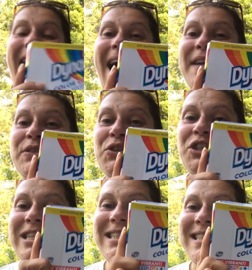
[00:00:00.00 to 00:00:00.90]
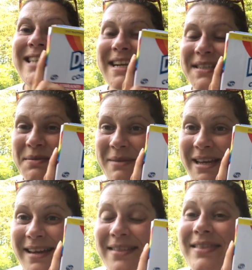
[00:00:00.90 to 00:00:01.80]
And she sent
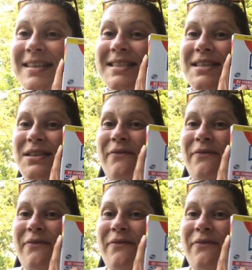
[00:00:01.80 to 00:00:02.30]
me, this is